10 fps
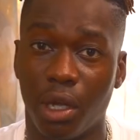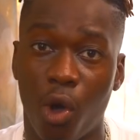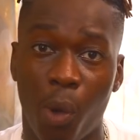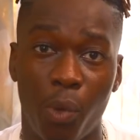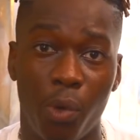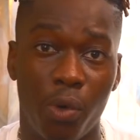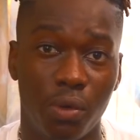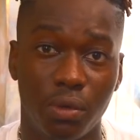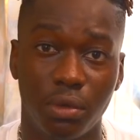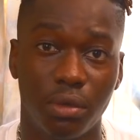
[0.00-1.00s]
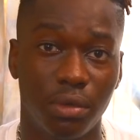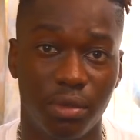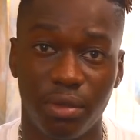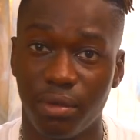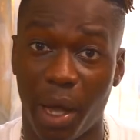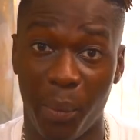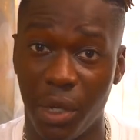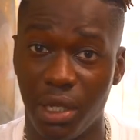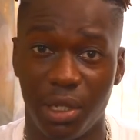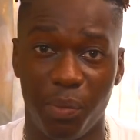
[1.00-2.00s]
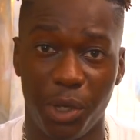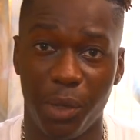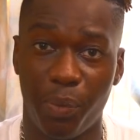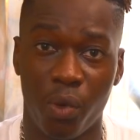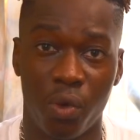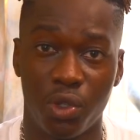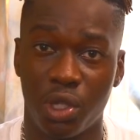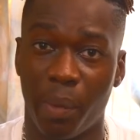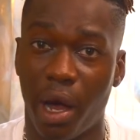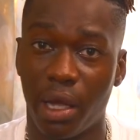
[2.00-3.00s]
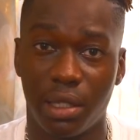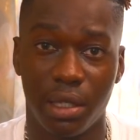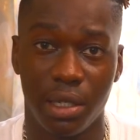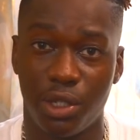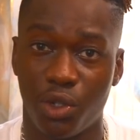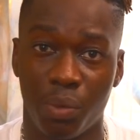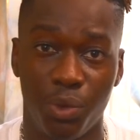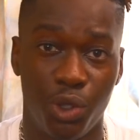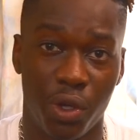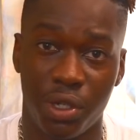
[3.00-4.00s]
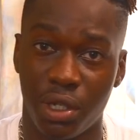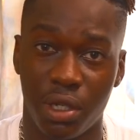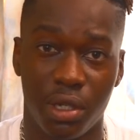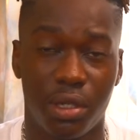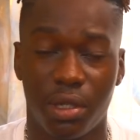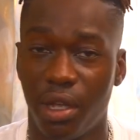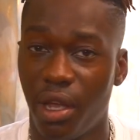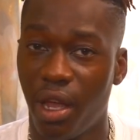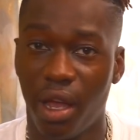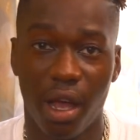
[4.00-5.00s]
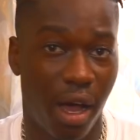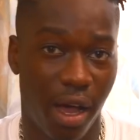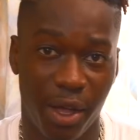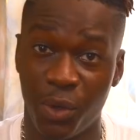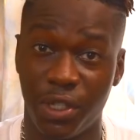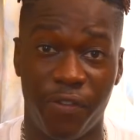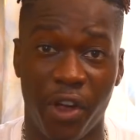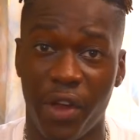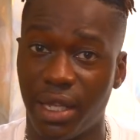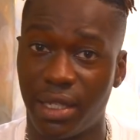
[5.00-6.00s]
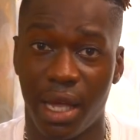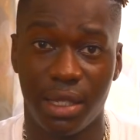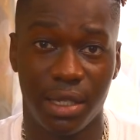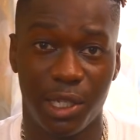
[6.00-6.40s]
a couple amazing people, some artists, some judges. It was a very exciting